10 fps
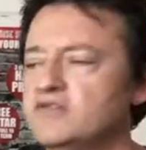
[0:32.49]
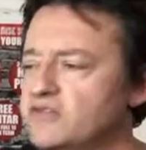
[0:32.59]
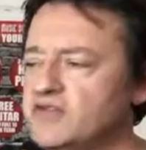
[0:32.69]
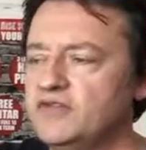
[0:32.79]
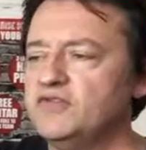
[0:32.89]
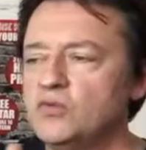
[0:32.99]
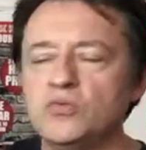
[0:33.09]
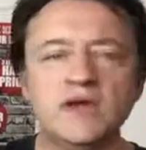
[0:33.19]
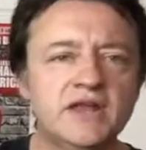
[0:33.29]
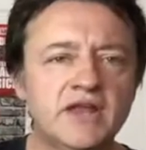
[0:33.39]
to see if you're
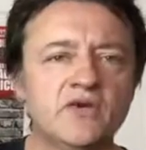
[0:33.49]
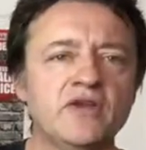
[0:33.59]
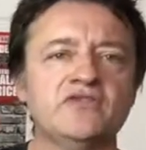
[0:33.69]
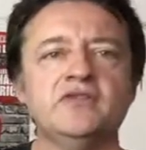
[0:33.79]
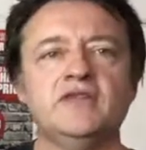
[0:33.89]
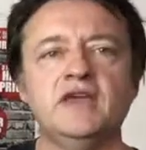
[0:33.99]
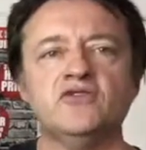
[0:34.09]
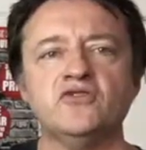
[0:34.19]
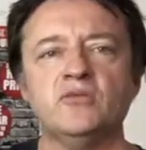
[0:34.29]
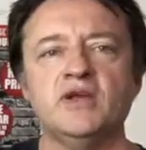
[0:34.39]
really interested in the
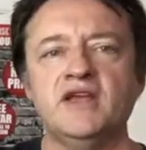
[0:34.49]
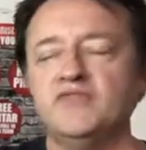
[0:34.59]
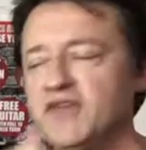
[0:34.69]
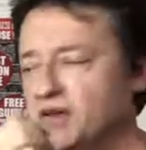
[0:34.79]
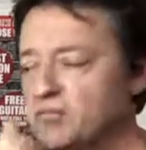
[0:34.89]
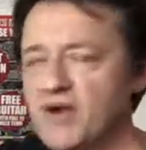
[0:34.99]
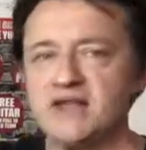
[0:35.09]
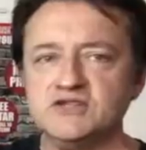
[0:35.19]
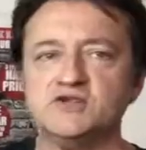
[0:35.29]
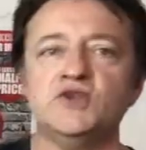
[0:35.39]
instrument, if you're going to
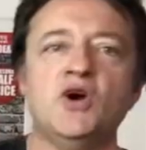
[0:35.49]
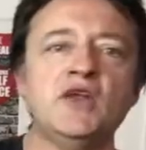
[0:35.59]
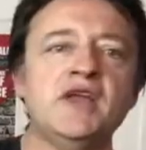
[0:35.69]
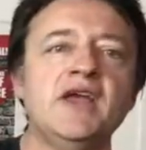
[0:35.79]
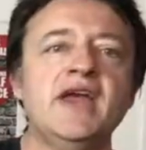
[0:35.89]
practice or not,